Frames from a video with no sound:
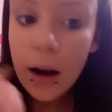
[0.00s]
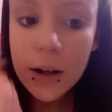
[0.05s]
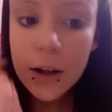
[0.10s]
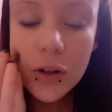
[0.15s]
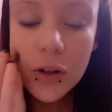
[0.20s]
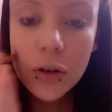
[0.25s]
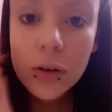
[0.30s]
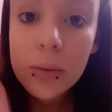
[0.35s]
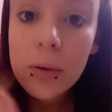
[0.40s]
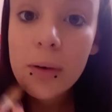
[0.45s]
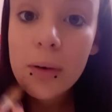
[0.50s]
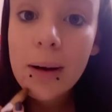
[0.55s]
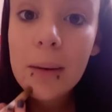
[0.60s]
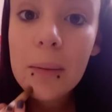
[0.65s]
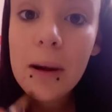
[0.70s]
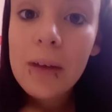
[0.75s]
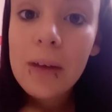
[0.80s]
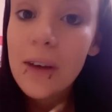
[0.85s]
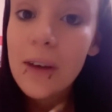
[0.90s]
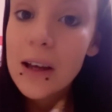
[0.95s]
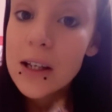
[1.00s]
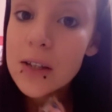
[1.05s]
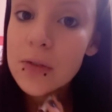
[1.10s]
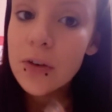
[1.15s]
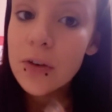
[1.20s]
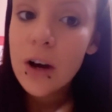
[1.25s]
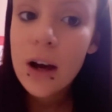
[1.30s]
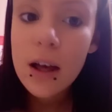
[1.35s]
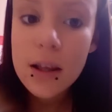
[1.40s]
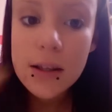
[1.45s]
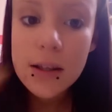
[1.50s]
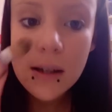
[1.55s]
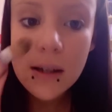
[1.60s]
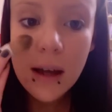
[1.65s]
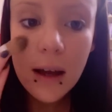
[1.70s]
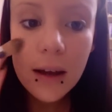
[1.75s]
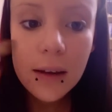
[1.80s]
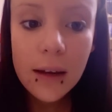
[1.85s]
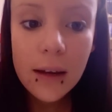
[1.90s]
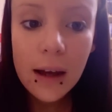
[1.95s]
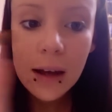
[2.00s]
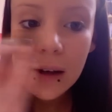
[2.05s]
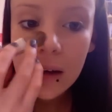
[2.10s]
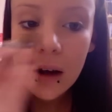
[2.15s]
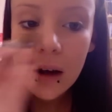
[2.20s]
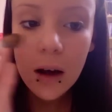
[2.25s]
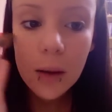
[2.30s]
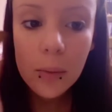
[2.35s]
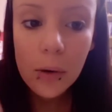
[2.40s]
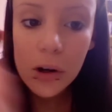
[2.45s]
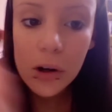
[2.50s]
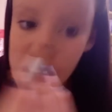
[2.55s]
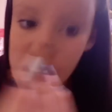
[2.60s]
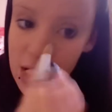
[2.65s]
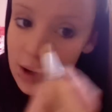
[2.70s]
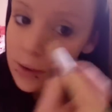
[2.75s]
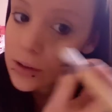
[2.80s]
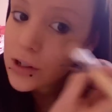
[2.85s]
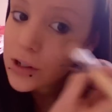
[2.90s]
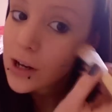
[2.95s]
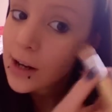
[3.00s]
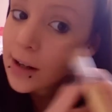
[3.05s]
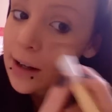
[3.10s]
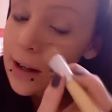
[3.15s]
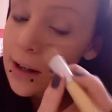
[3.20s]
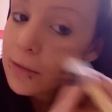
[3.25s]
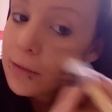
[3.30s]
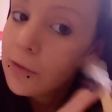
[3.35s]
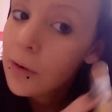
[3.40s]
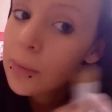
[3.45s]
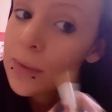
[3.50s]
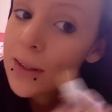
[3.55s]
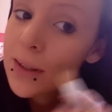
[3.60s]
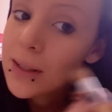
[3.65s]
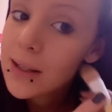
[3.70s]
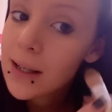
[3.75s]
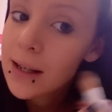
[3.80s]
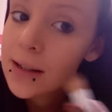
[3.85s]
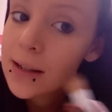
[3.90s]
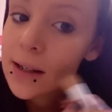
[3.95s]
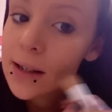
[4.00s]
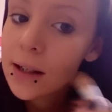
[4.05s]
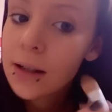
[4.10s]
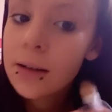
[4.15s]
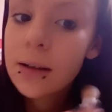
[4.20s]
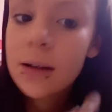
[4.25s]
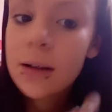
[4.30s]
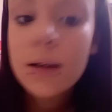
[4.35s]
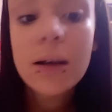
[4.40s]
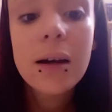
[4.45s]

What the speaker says: I dot them around my face first, and then I brush out gently from the centre.